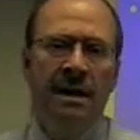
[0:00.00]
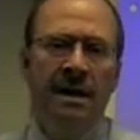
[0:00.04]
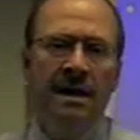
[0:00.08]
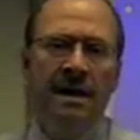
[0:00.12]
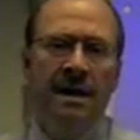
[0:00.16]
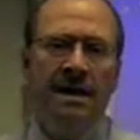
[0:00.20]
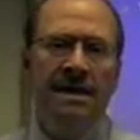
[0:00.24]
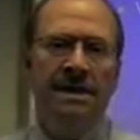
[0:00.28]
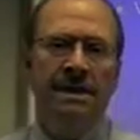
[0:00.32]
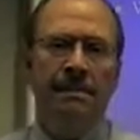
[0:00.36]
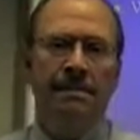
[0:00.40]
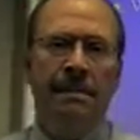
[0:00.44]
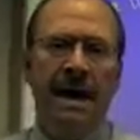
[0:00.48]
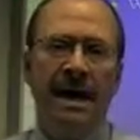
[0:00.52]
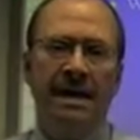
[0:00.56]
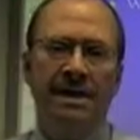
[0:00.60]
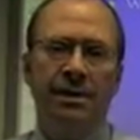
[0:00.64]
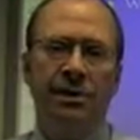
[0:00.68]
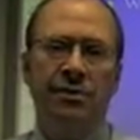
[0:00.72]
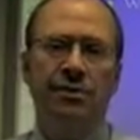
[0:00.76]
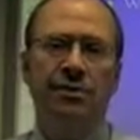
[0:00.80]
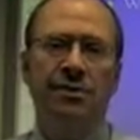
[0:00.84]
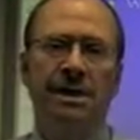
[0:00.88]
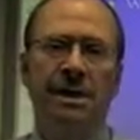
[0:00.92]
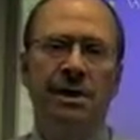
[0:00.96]
is a
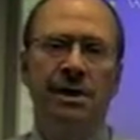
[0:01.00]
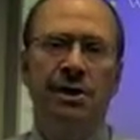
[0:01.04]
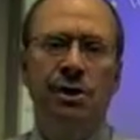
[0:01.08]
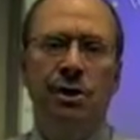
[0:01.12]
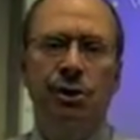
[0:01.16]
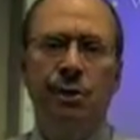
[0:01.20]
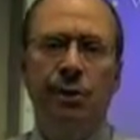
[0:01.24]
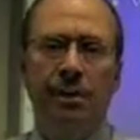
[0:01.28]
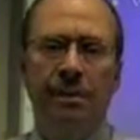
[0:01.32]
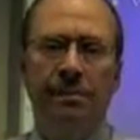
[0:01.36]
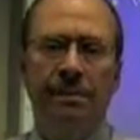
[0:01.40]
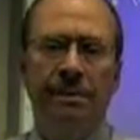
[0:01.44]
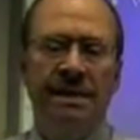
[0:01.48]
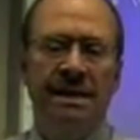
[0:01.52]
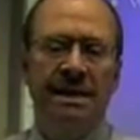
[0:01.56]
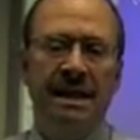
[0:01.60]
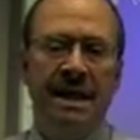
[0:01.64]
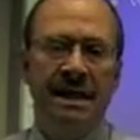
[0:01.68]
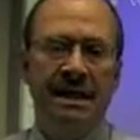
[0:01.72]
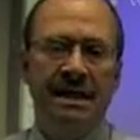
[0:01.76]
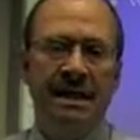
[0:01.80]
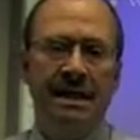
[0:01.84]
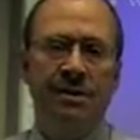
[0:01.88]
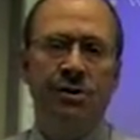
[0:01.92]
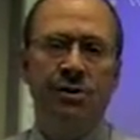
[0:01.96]
master teacher would
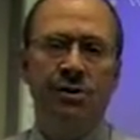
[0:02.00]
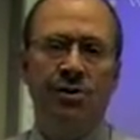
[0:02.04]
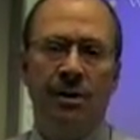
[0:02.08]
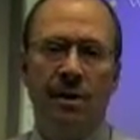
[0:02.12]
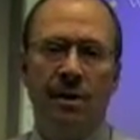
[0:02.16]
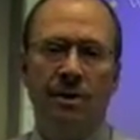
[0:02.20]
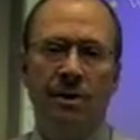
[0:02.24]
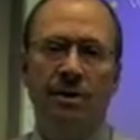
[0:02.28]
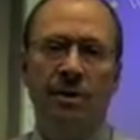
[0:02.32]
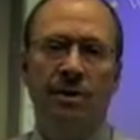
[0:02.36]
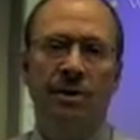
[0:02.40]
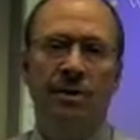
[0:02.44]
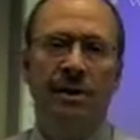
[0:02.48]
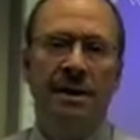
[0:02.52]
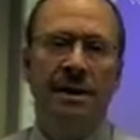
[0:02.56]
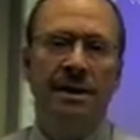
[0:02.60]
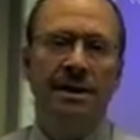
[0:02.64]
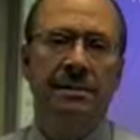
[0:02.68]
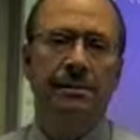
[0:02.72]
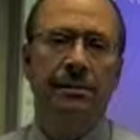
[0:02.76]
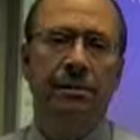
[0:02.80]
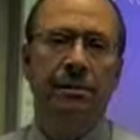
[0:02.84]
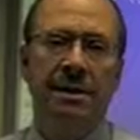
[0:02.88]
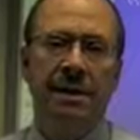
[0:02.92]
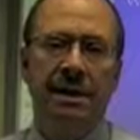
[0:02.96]
possess instructional
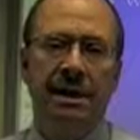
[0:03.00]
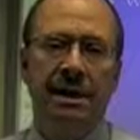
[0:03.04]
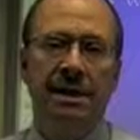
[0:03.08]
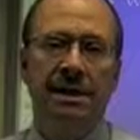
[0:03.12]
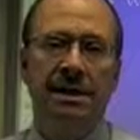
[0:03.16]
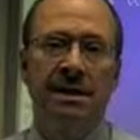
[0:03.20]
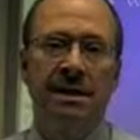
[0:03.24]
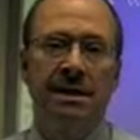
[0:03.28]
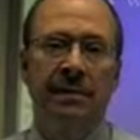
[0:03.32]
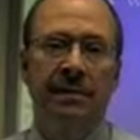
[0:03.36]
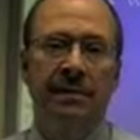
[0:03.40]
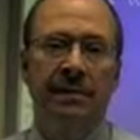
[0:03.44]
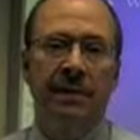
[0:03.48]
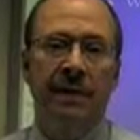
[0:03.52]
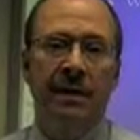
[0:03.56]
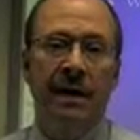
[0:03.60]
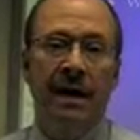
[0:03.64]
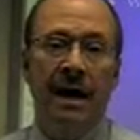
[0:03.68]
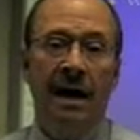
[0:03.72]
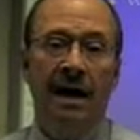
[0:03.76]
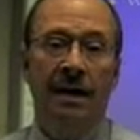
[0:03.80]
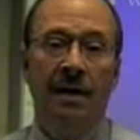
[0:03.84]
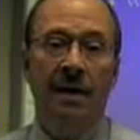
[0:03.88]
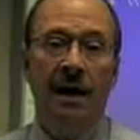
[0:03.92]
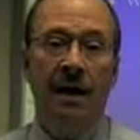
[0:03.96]
expertise
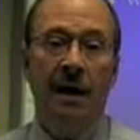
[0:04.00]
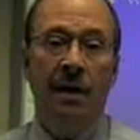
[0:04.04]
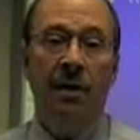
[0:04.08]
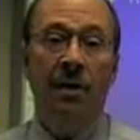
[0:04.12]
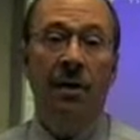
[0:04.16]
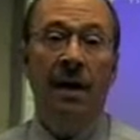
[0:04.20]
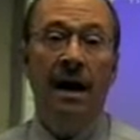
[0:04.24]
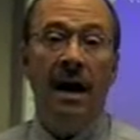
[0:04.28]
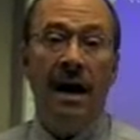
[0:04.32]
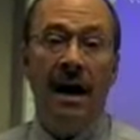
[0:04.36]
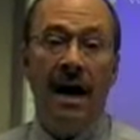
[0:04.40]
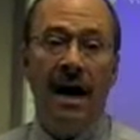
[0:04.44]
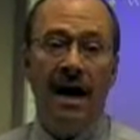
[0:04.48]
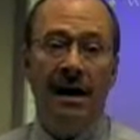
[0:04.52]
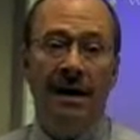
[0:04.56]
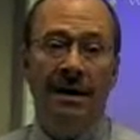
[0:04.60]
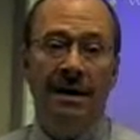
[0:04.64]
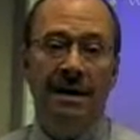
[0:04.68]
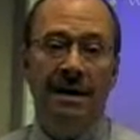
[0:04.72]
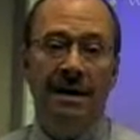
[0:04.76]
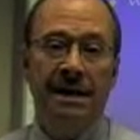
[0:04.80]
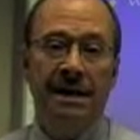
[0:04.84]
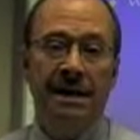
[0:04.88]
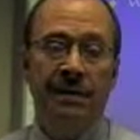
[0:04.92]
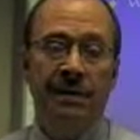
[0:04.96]
and know how to
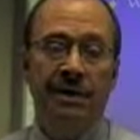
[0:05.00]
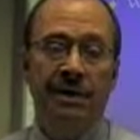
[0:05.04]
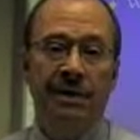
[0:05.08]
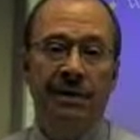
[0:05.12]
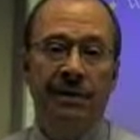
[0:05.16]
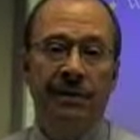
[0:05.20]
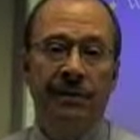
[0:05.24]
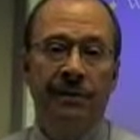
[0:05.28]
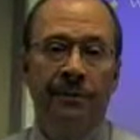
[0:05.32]
teach,